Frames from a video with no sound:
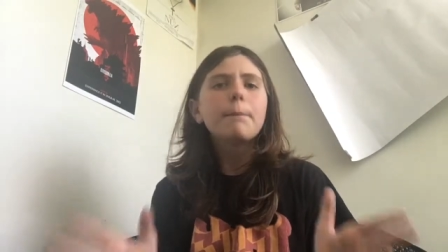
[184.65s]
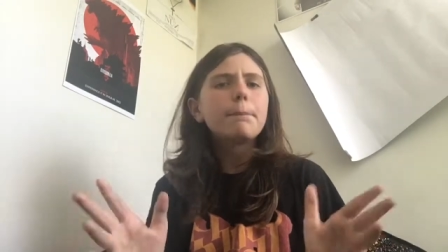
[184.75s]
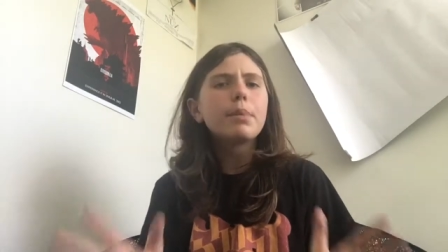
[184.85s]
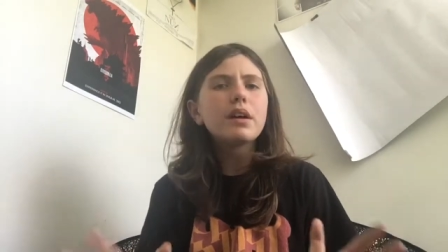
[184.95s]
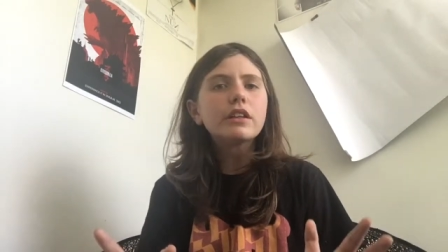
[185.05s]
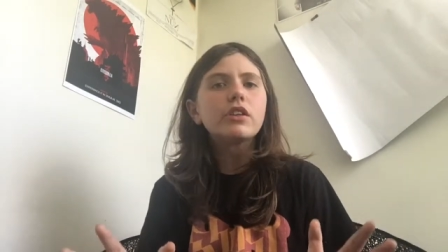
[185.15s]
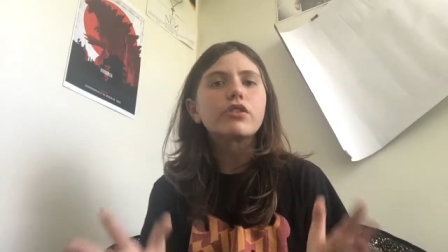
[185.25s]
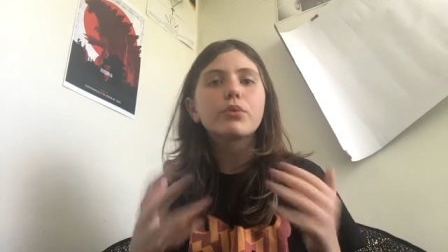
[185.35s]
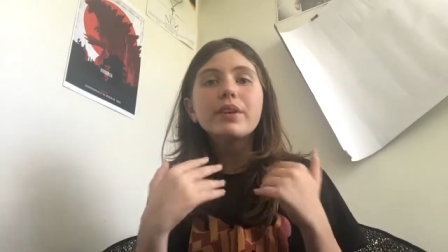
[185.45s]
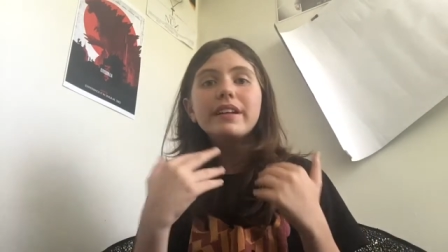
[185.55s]
but
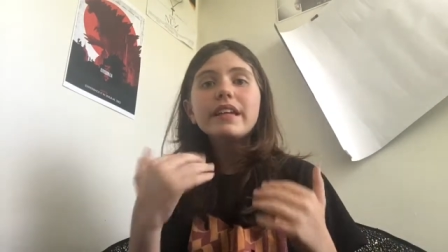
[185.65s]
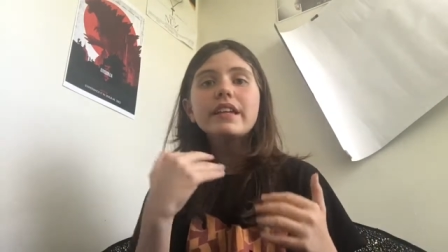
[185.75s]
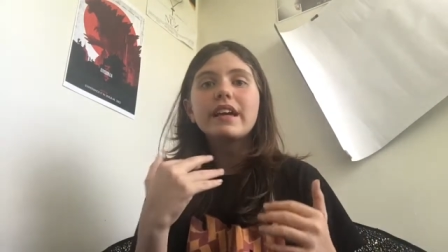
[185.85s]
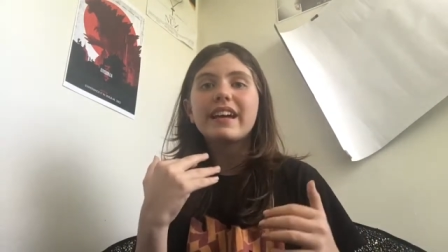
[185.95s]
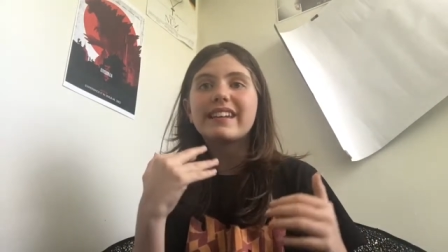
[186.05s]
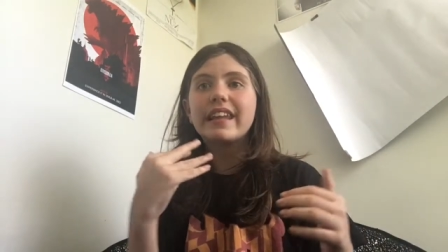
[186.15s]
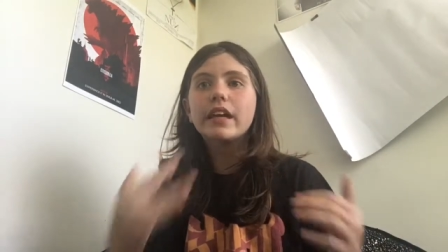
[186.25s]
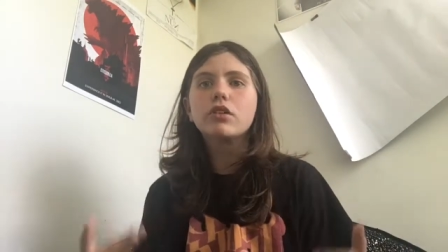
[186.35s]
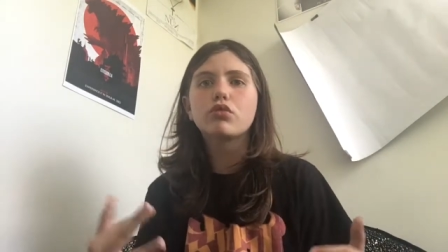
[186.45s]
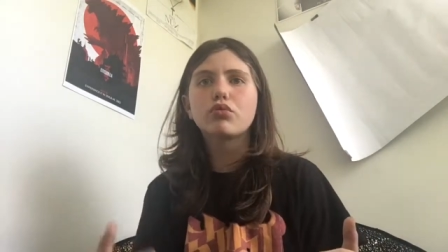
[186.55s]
3D and like
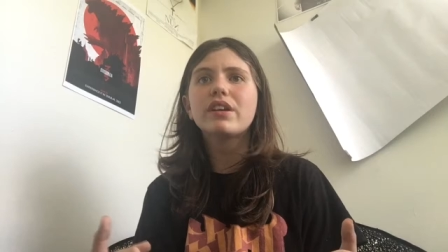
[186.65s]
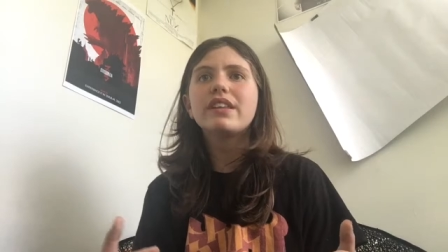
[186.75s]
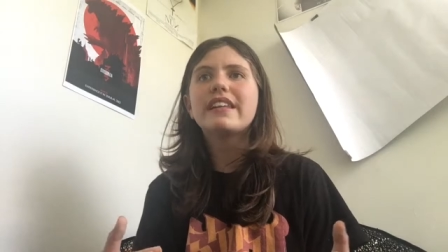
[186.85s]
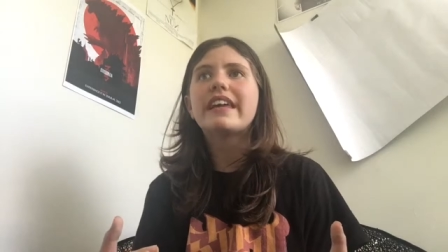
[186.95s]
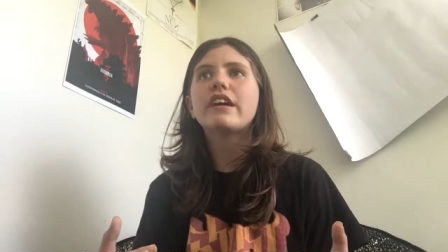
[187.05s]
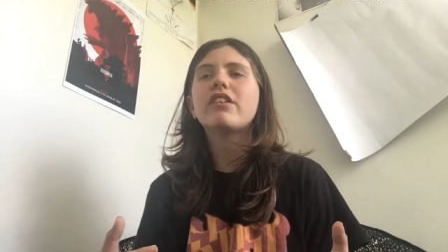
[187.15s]
it's really there.